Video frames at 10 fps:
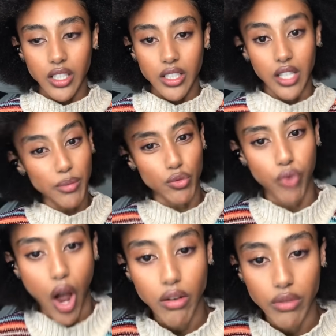something's
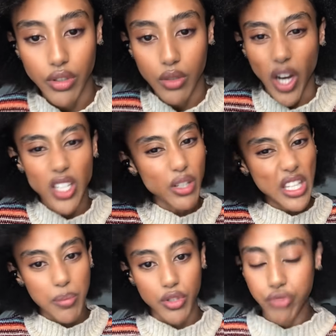wrong with you. Why do you
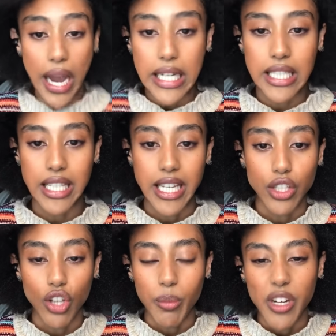keep attracting
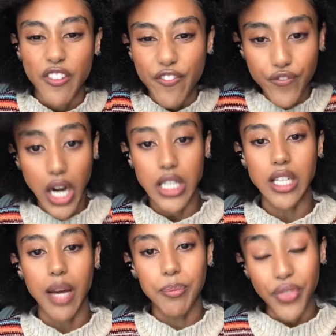so many fucked
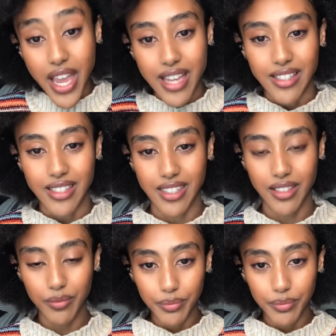up things?